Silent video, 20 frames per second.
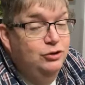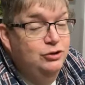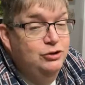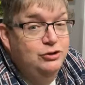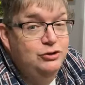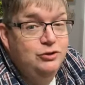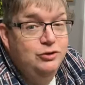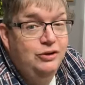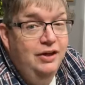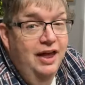
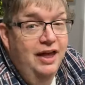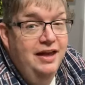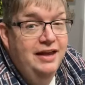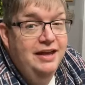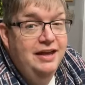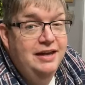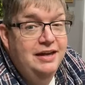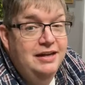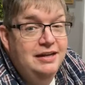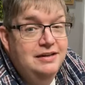4th of
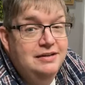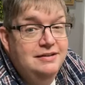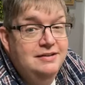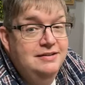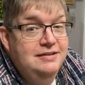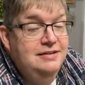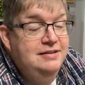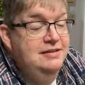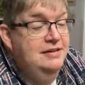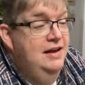July
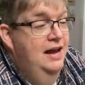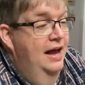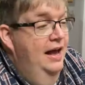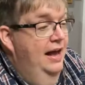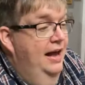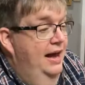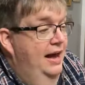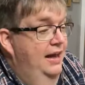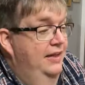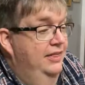hit,
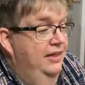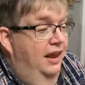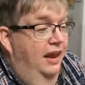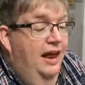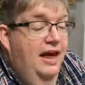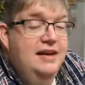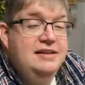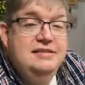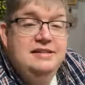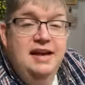
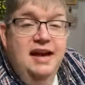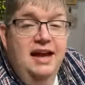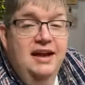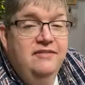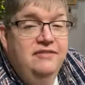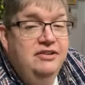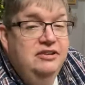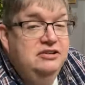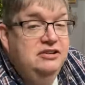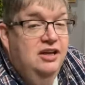and the
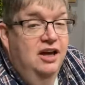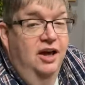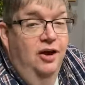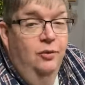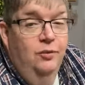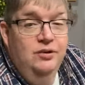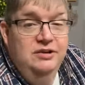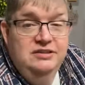last half is